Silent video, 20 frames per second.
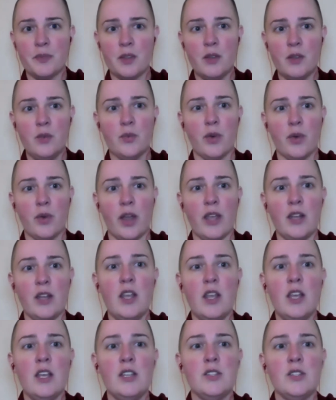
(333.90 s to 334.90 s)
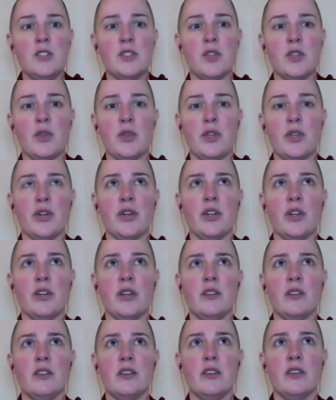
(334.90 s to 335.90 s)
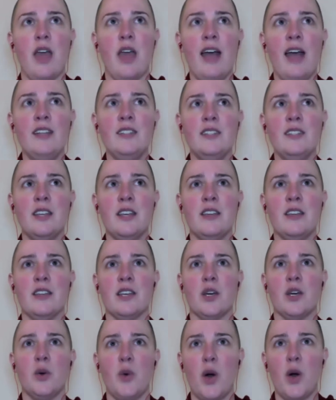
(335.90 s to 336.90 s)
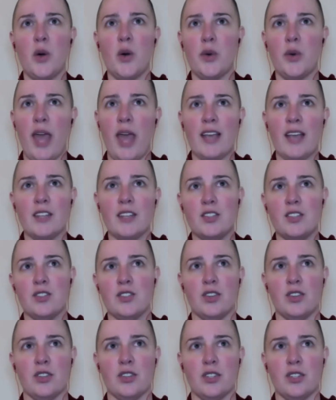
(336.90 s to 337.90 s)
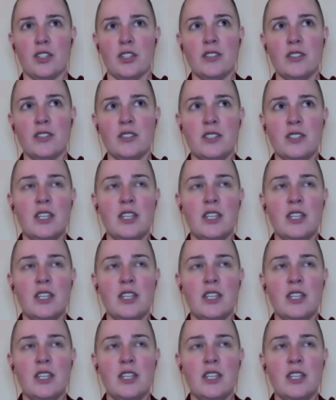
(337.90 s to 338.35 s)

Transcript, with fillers: right? So you're asking the quote external